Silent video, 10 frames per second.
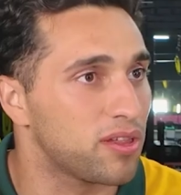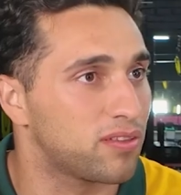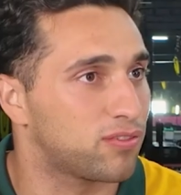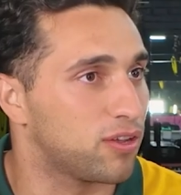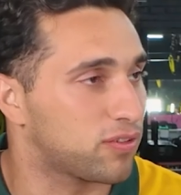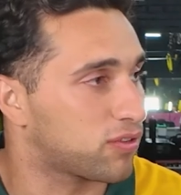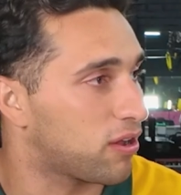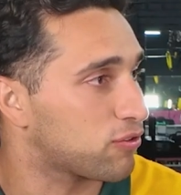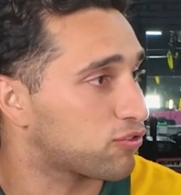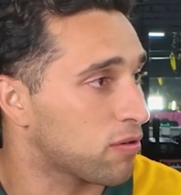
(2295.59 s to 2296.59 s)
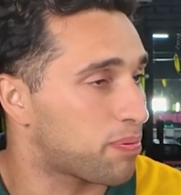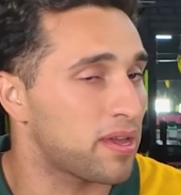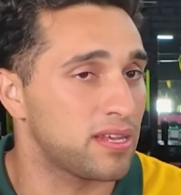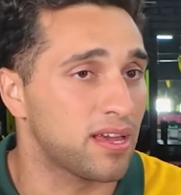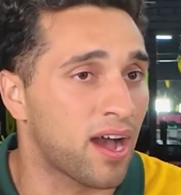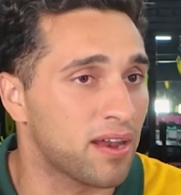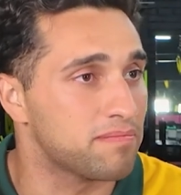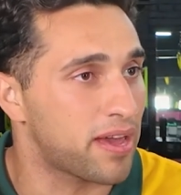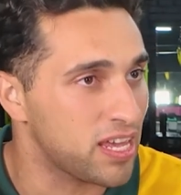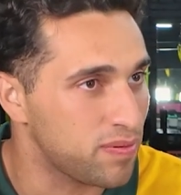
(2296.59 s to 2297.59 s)
really deserves a title shot. Peter
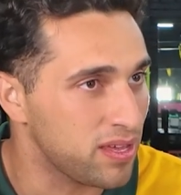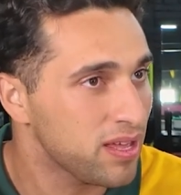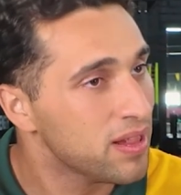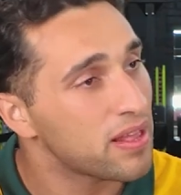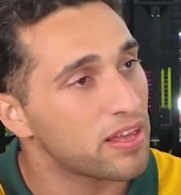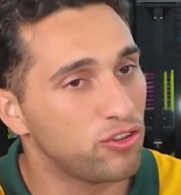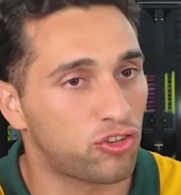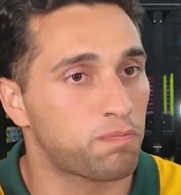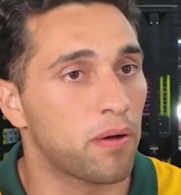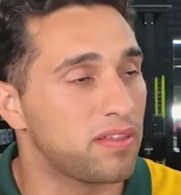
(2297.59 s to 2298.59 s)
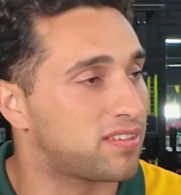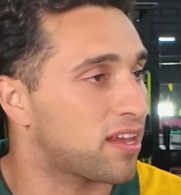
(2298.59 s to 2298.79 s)
Yan, maybe. You should probably